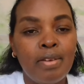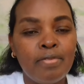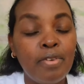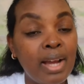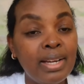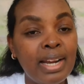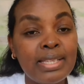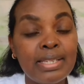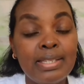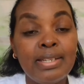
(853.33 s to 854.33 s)
four hundred
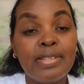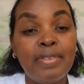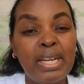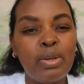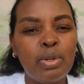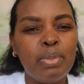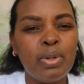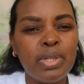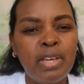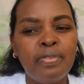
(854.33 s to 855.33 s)
sixteen is very good
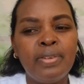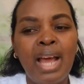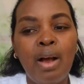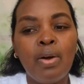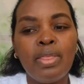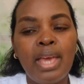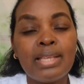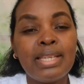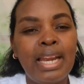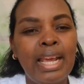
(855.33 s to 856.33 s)
because if now they are
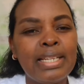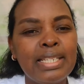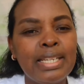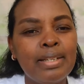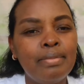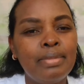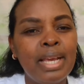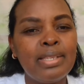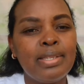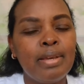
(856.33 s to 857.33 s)
selecting,
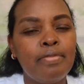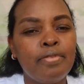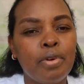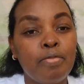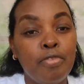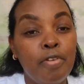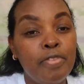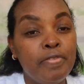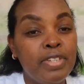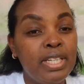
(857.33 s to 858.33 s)
let's say from four
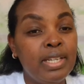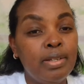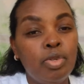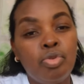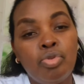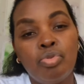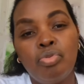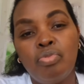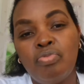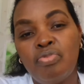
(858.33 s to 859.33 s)
fifteen
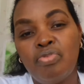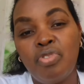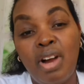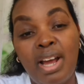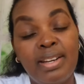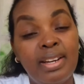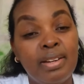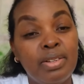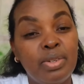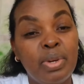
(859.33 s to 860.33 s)
to four hundred
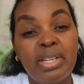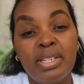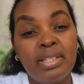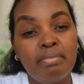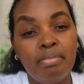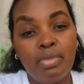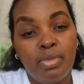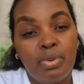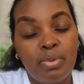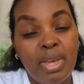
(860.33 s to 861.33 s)
twenty,
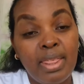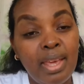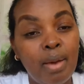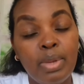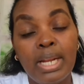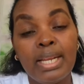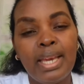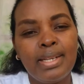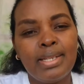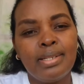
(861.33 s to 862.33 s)
we are there, we'll
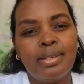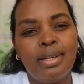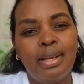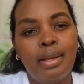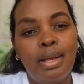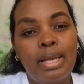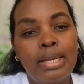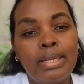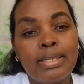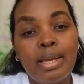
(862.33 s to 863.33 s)
get.
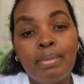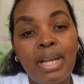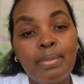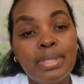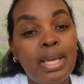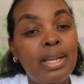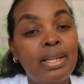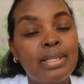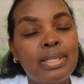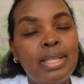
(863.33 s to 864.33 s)
Sometimes they'll,
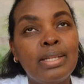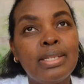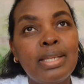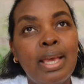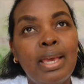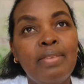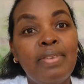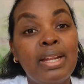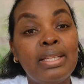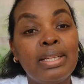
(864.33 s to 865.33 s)
they'll say
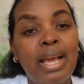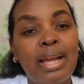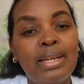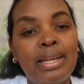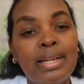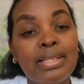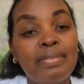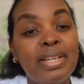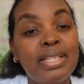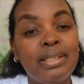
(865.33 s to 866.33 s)
even three hundred
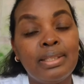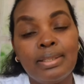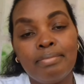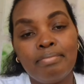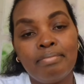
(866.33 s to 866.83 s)
seventy-three.